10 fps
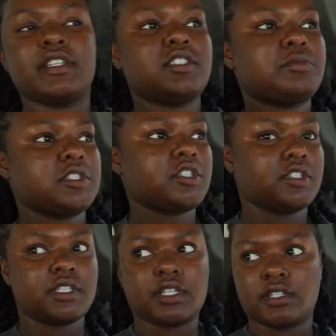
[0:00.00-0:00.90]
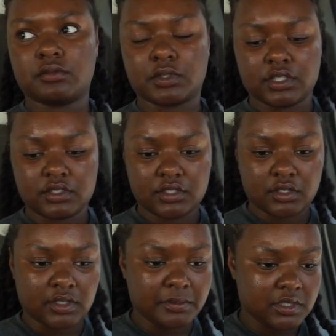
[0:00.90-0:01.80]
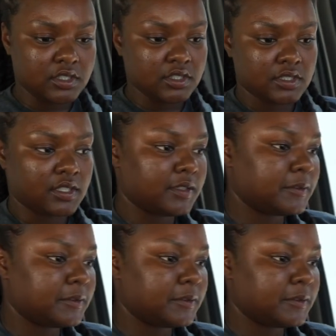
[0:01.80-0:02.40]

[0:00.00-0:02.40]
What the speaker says: needs to be turned inward, so let me just